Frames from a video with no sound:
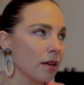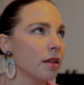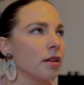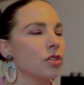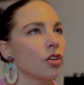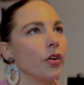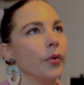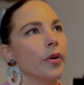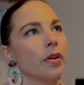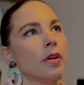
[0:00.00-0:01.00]

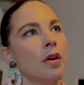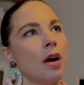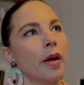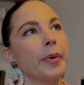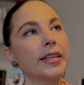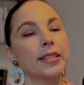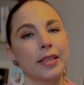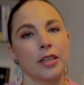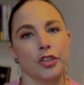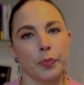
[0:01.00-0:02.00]
paid
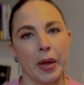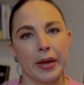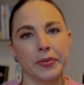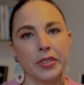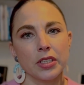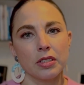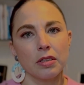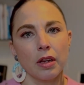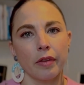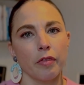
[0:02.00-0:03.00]
£600,
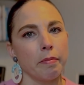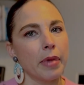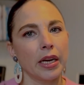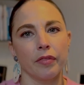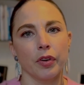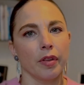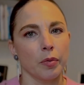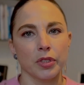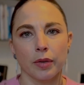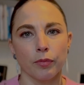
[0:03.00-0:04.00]
and for many of you that
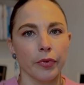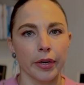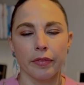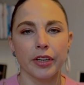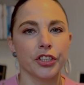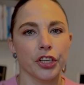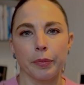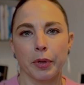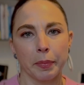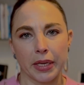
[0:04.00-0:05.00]
will seem really, really
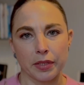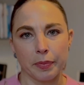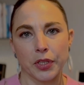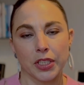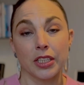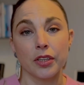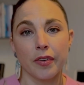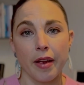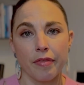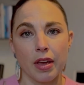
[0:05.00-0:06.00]
cheap compared to most things that are
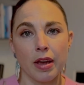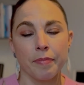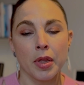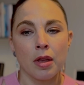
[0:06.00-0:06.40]
out there,